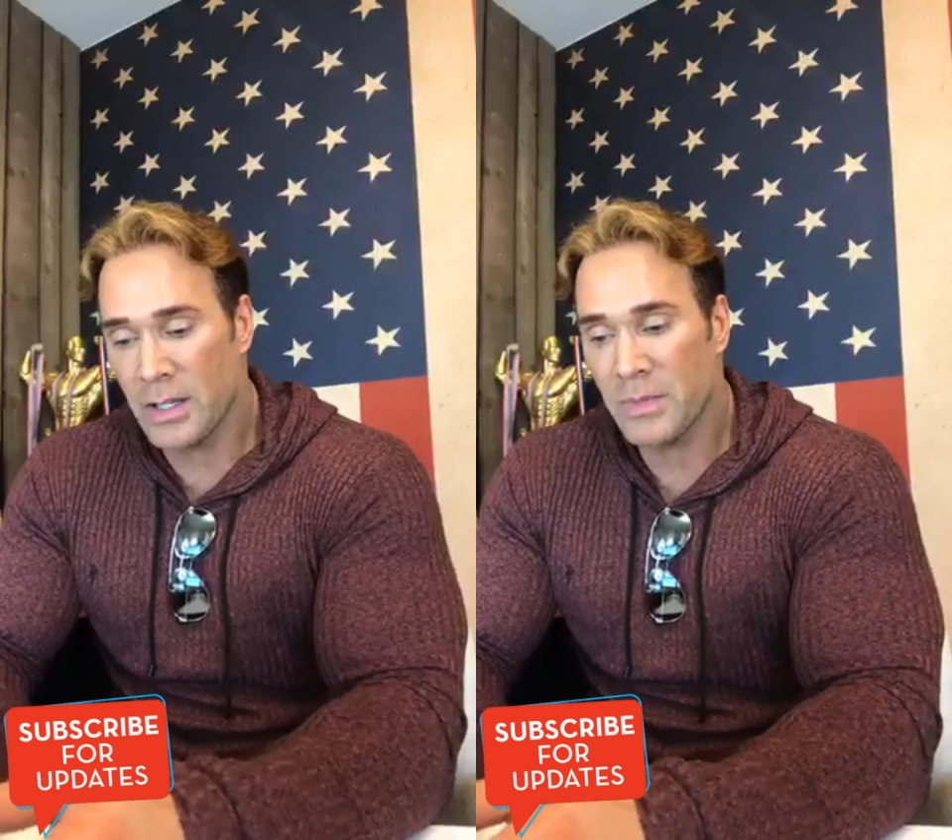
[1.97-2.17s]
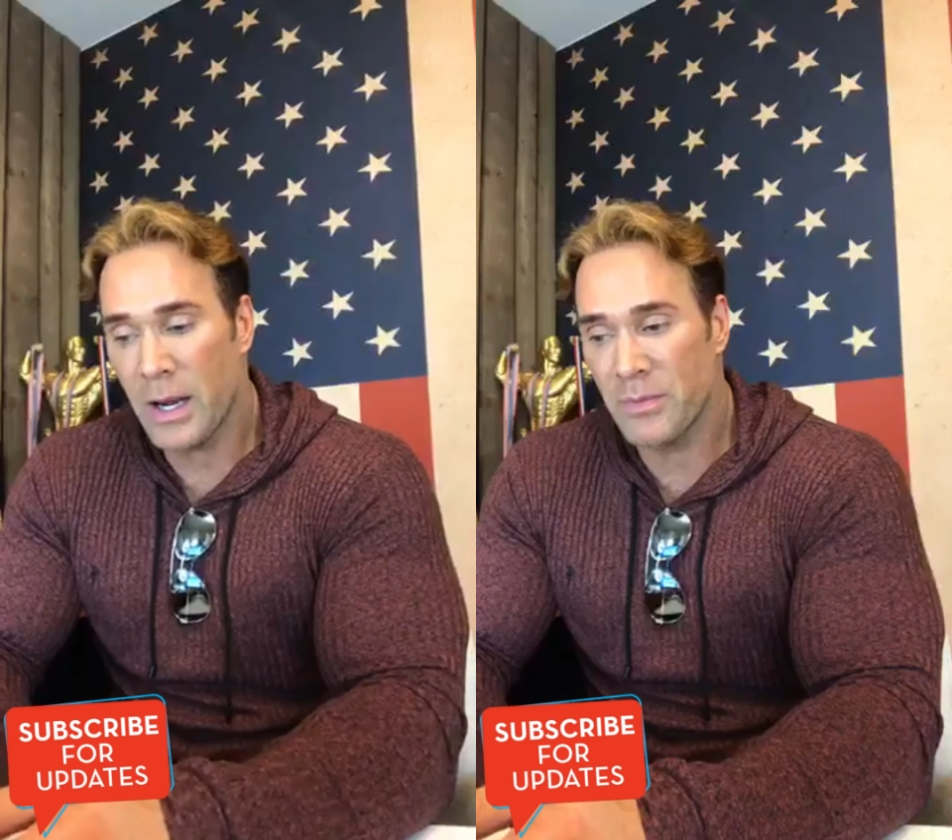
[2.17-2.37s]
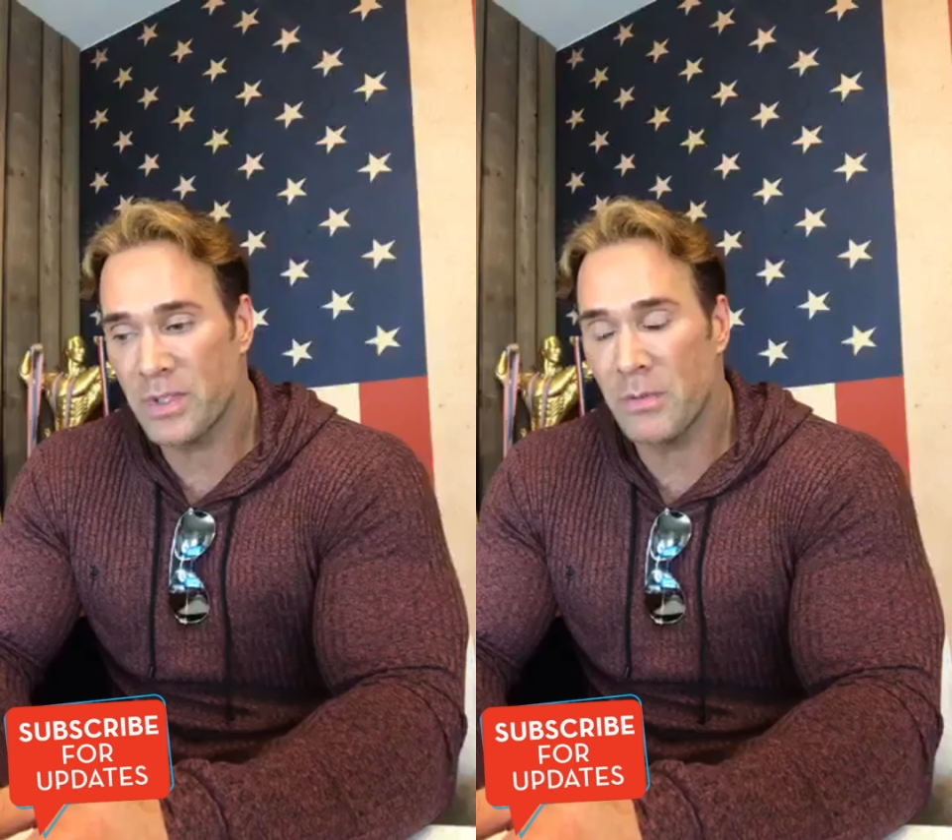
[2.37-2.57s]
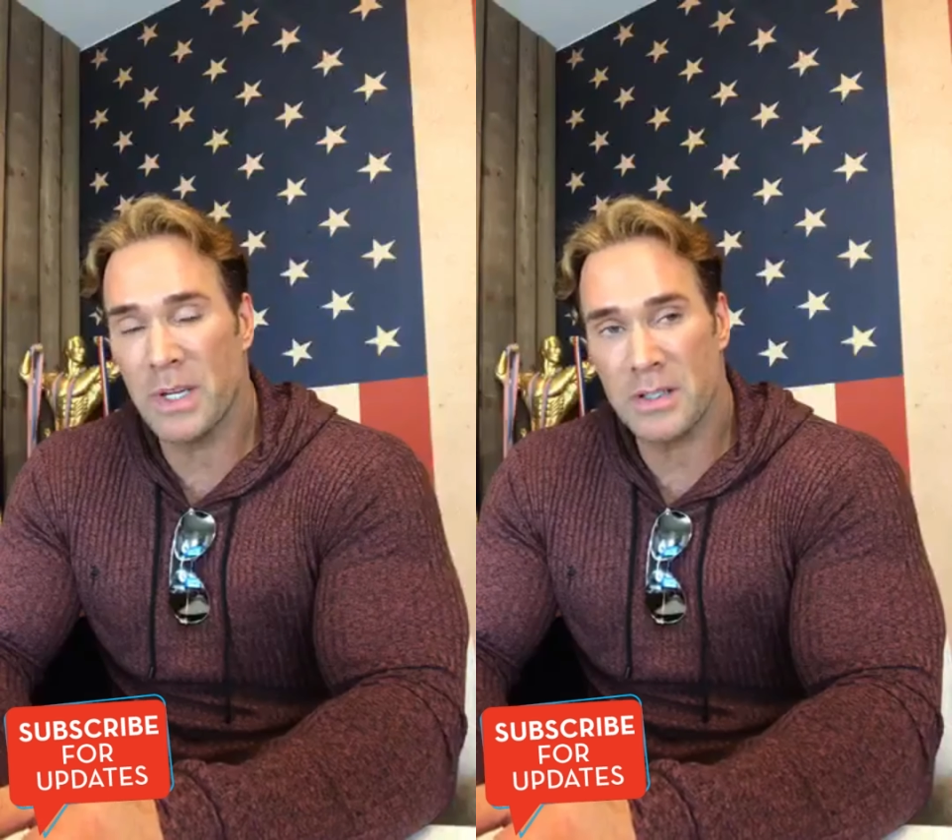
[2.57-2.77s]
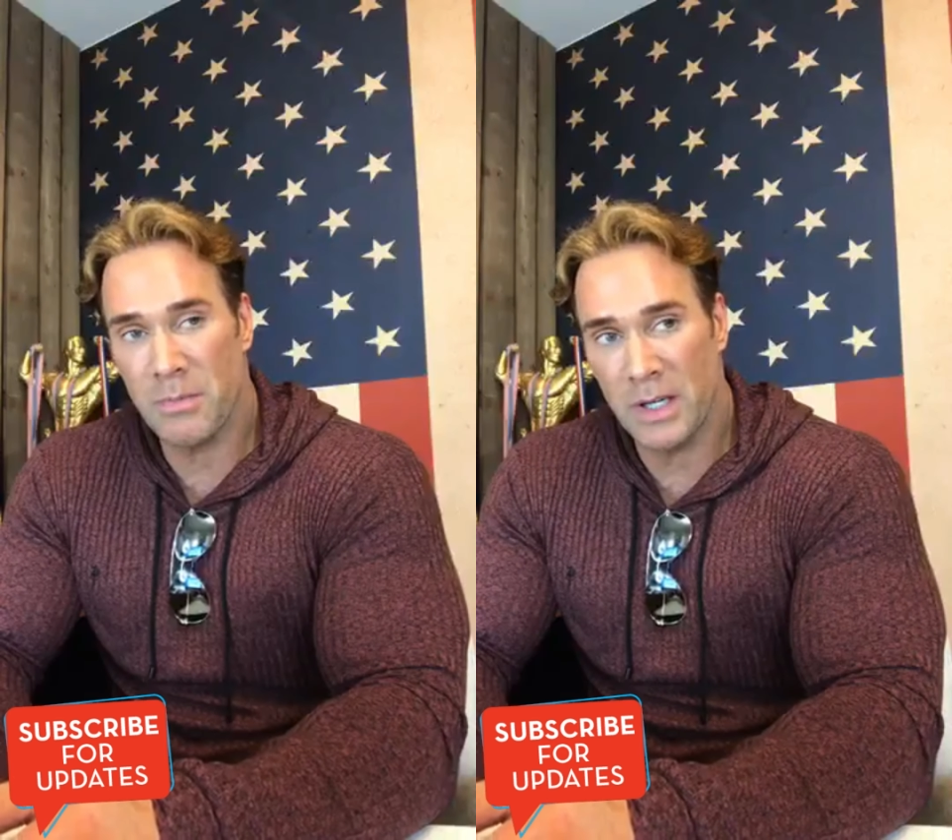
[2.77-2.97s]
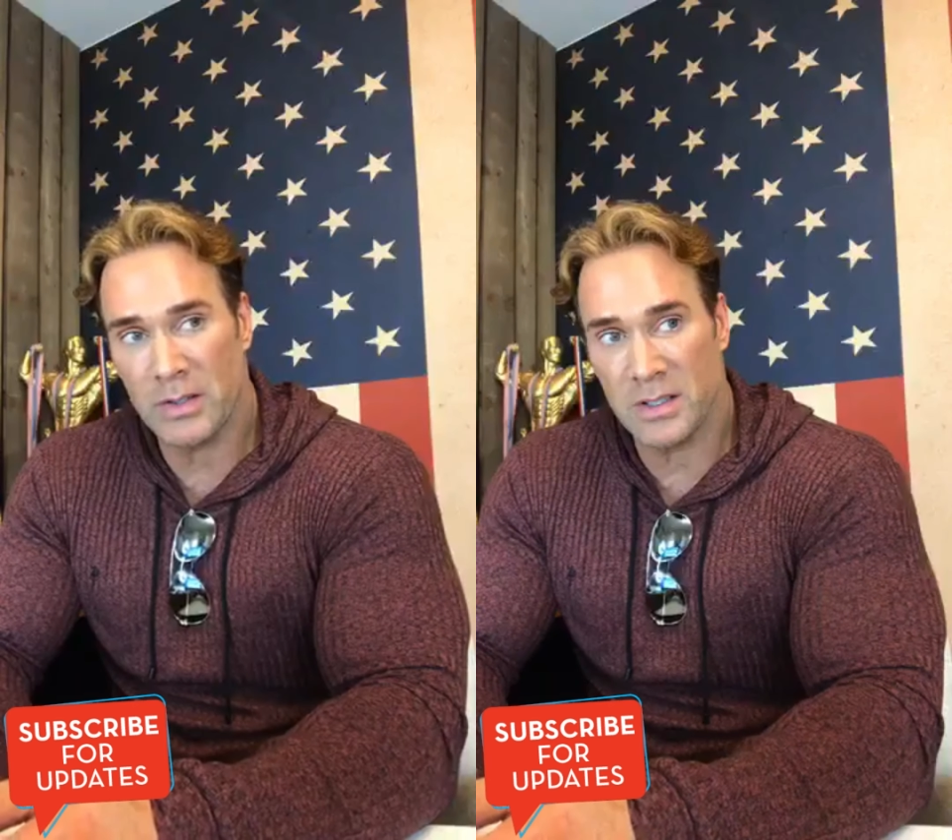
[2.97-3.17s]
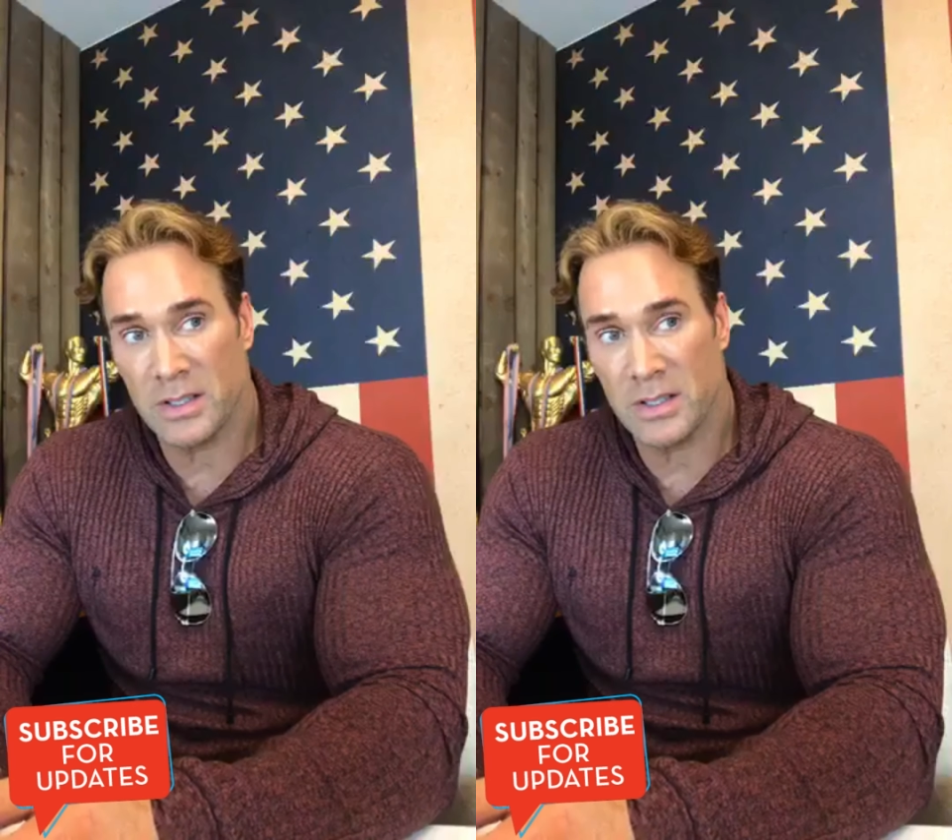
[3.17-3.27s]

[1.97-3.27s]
sometimes you miss meals,